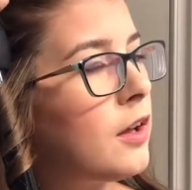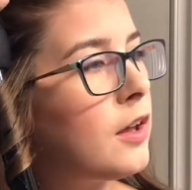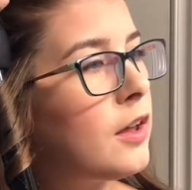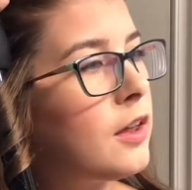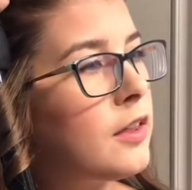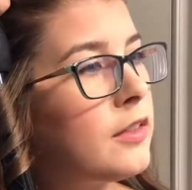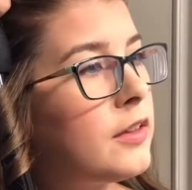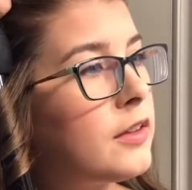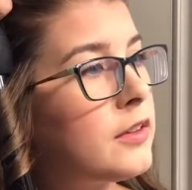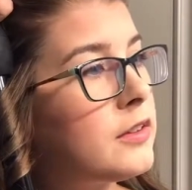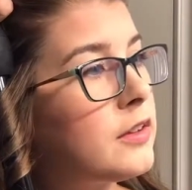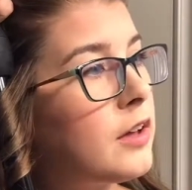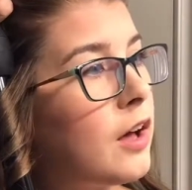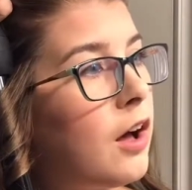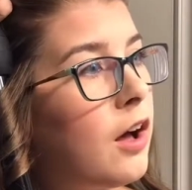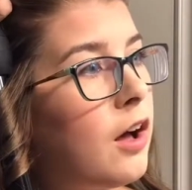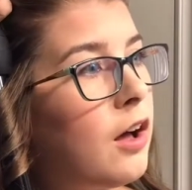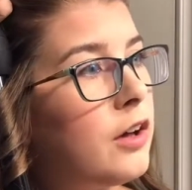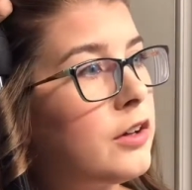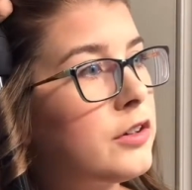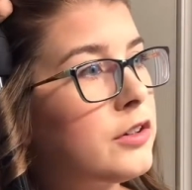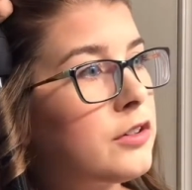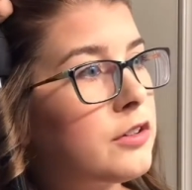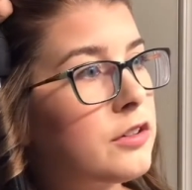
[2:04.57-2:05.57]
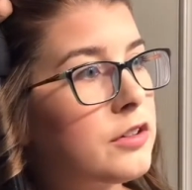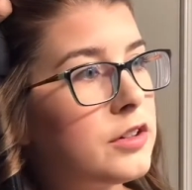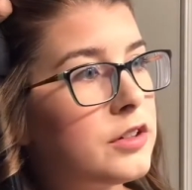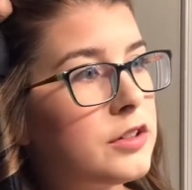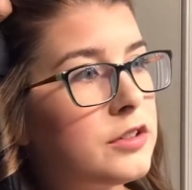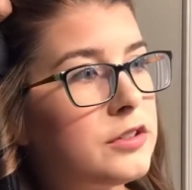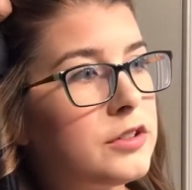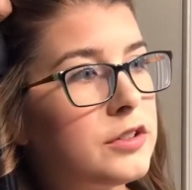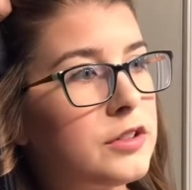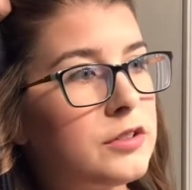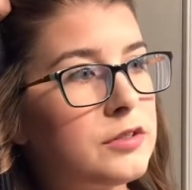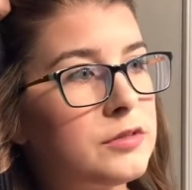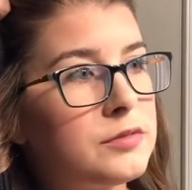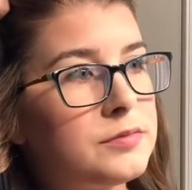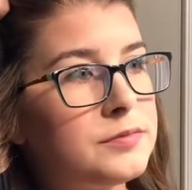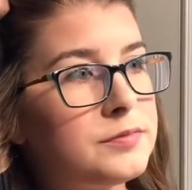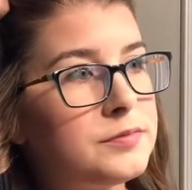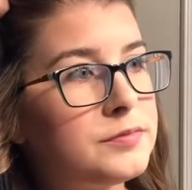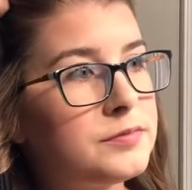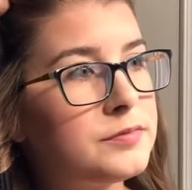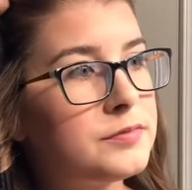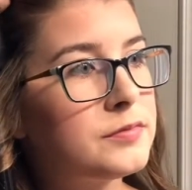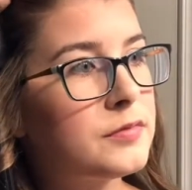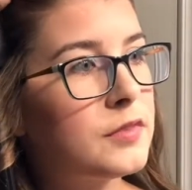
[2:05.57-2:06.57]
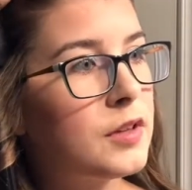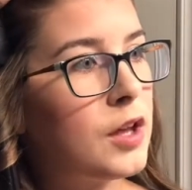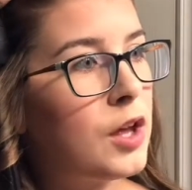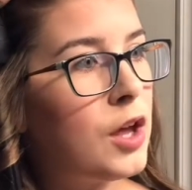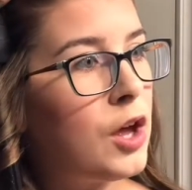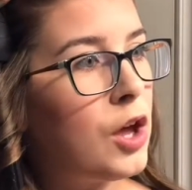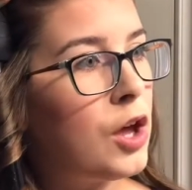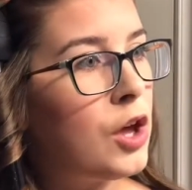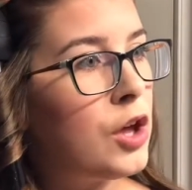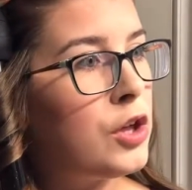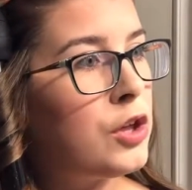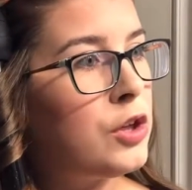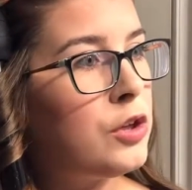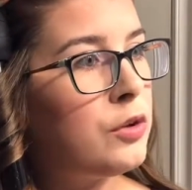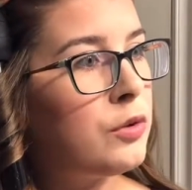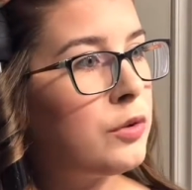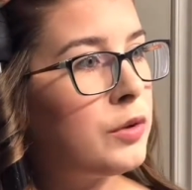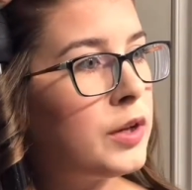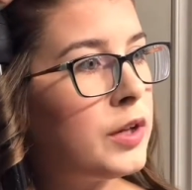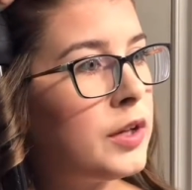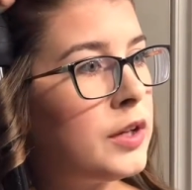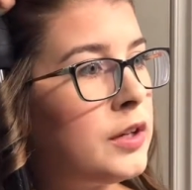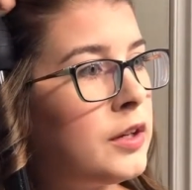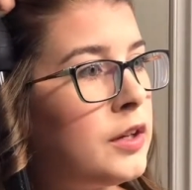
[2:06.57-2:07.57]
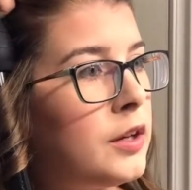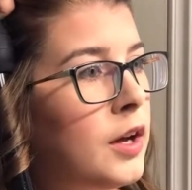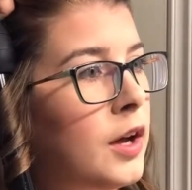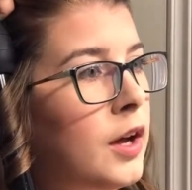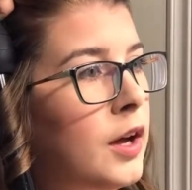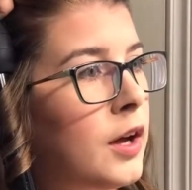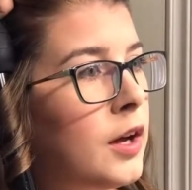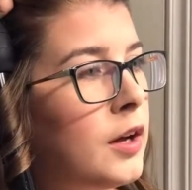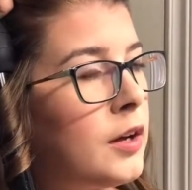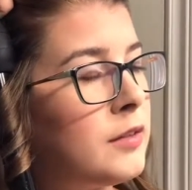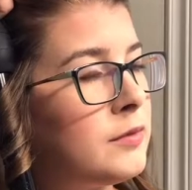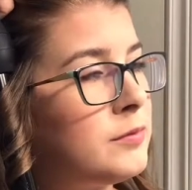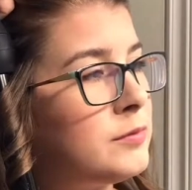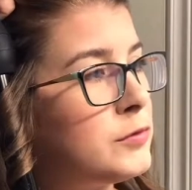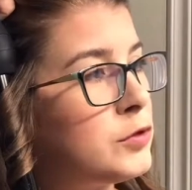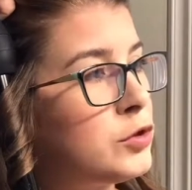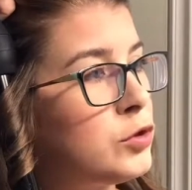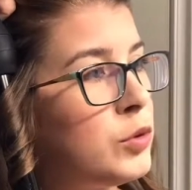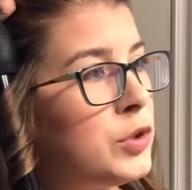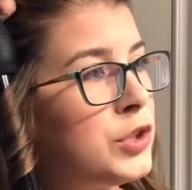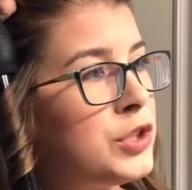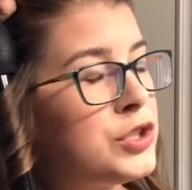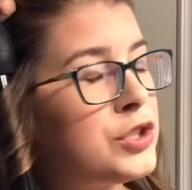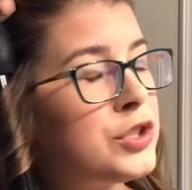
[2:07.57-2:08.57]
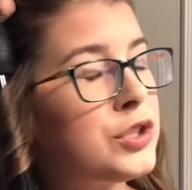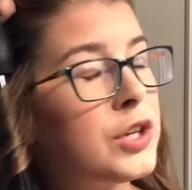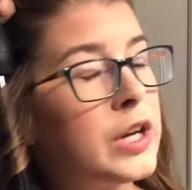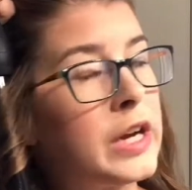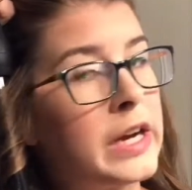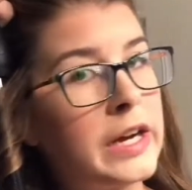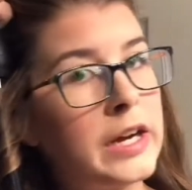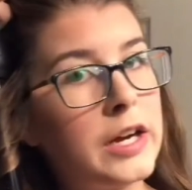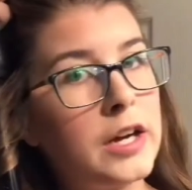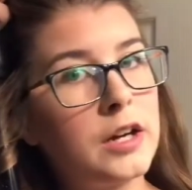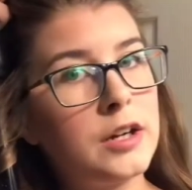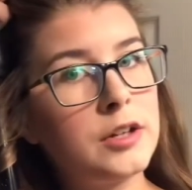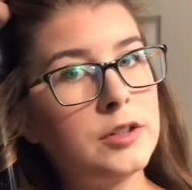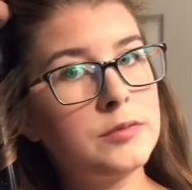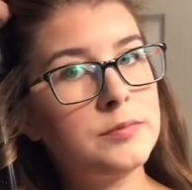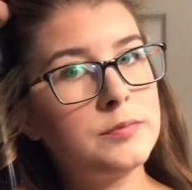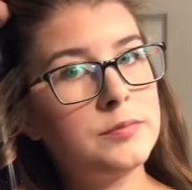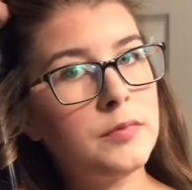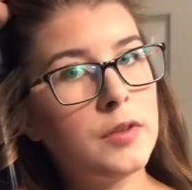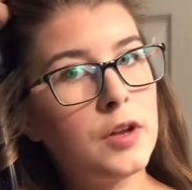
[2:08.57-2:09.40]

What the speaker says: And that's all you're going to do. You can twist your hair.